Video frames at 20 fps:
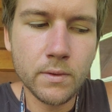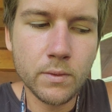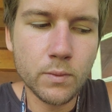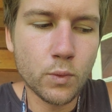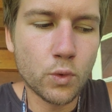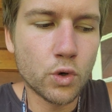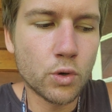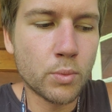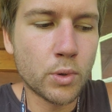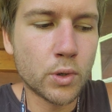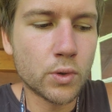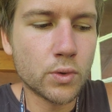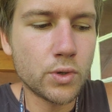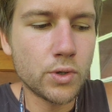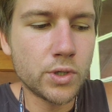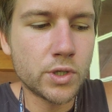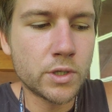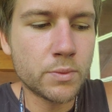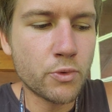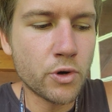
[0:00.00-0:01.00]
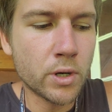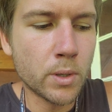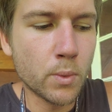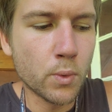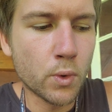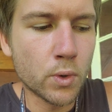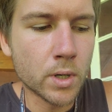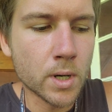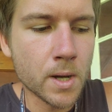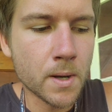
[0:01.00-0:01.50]
Water bottle, use spring
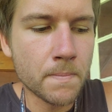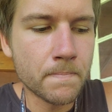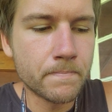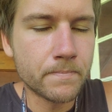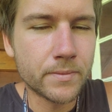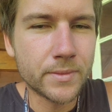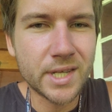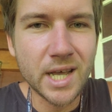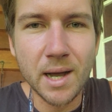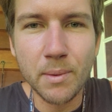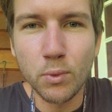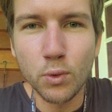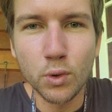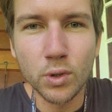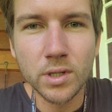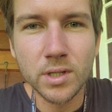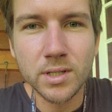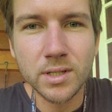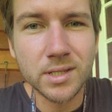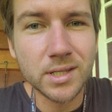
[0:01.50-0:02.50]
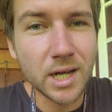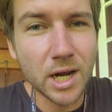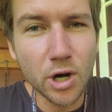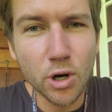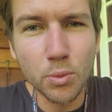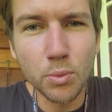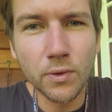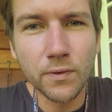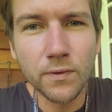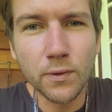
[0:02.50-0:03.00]
water. Tap water is
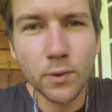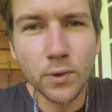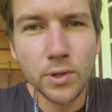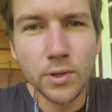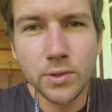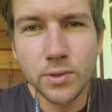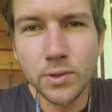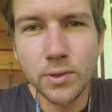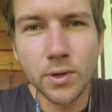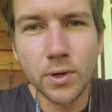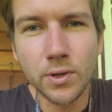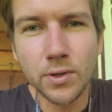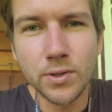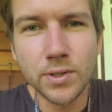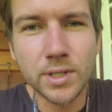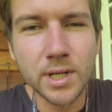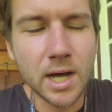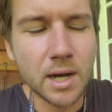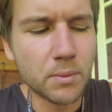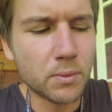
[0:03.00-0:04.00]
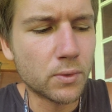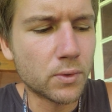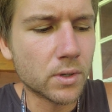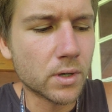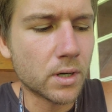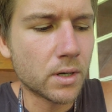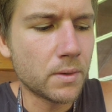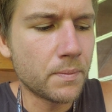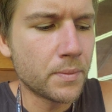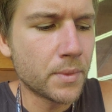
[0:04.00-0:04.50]
terrible for you. Do not use tap
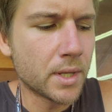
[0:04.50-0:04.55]
water.